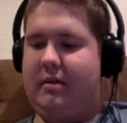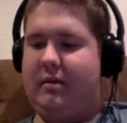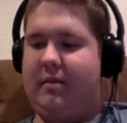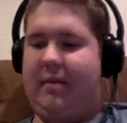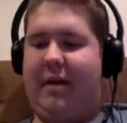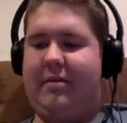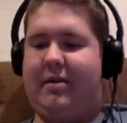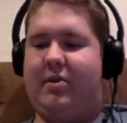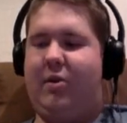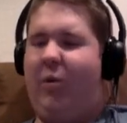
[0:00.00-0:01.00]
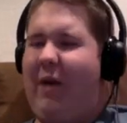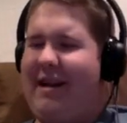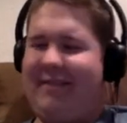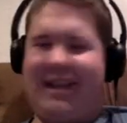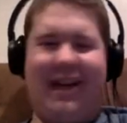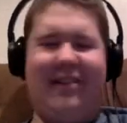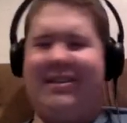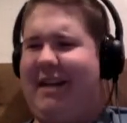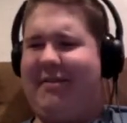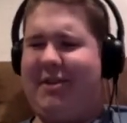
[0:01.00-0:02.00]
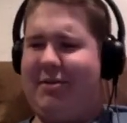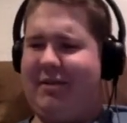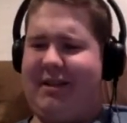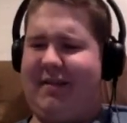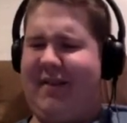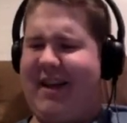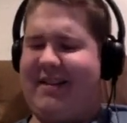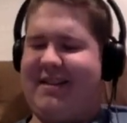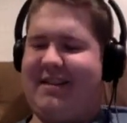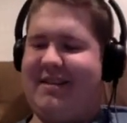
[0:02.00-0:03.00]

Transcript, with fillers: The mouse is what? What the hell does that have to do with his face?